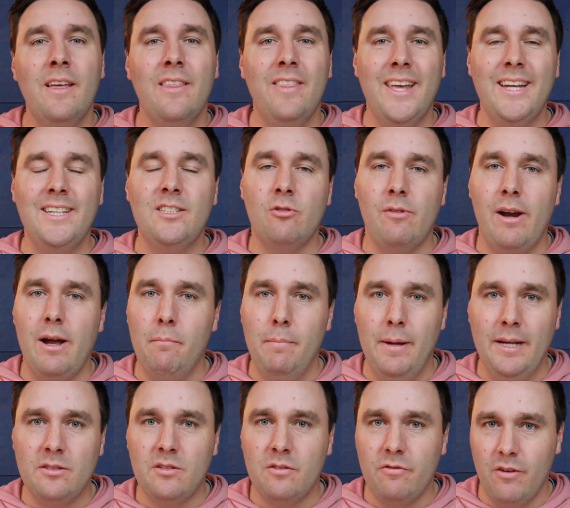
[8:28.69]
These are our
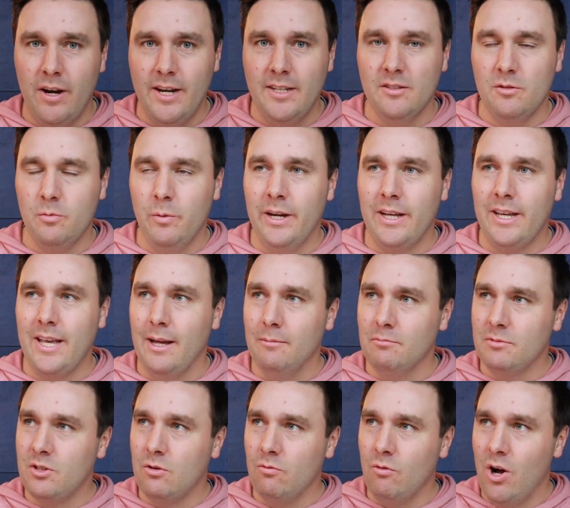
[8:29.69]
best friends when it
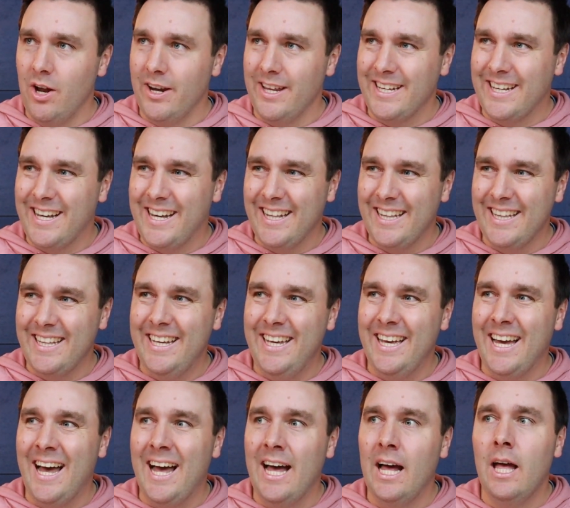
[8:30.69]
comes to writing
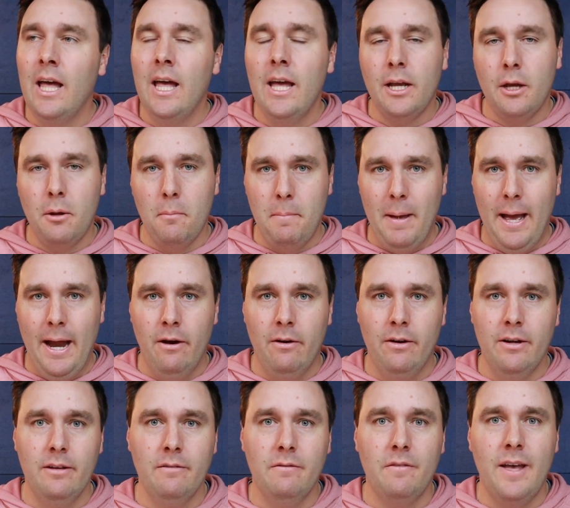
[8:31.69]
clear,
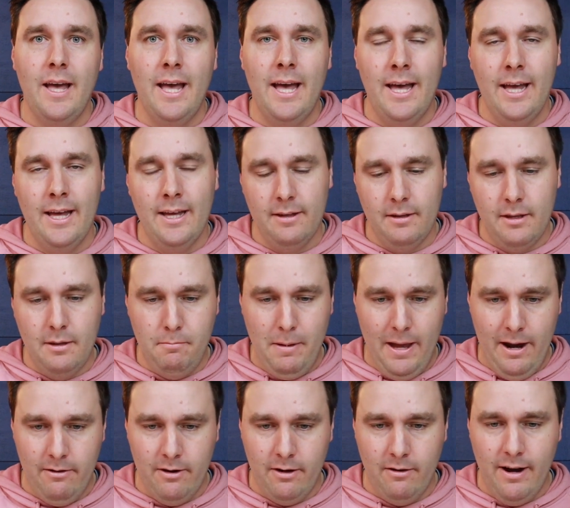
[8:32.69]
comparative
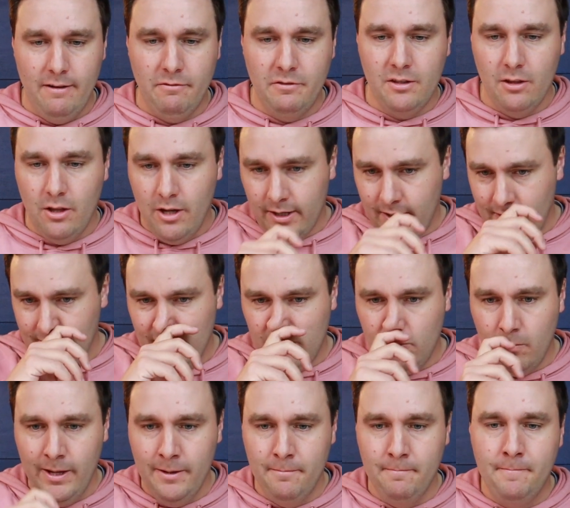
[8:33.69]
paragraphs like
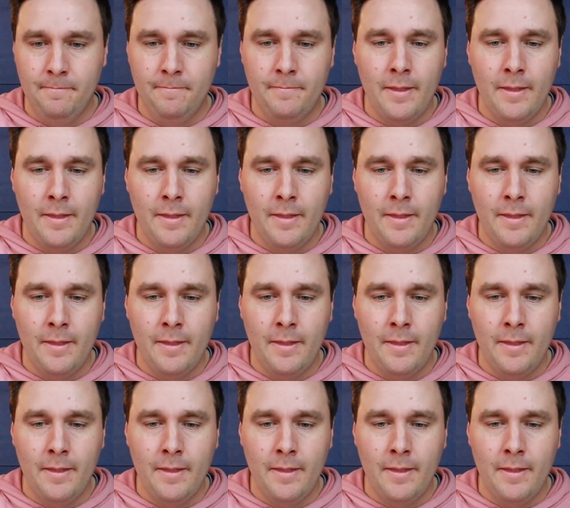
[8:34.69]
this one.